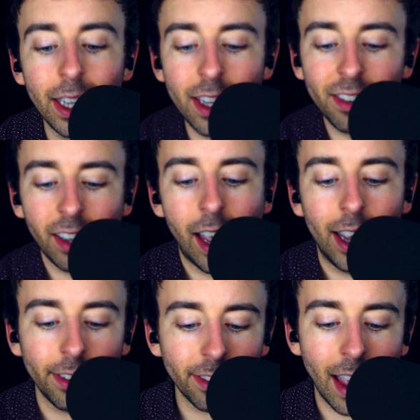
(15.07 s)
In this
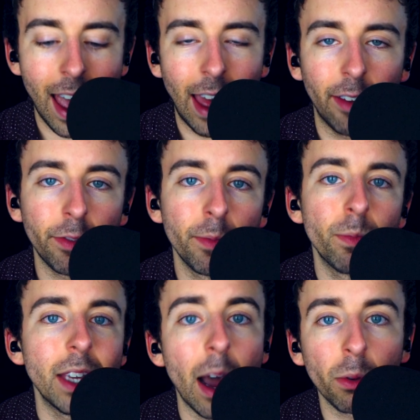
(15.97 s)
case, f,
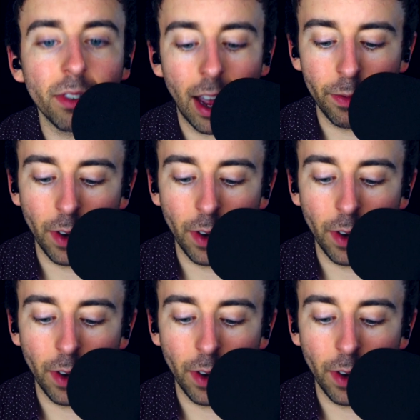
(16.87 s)
the outside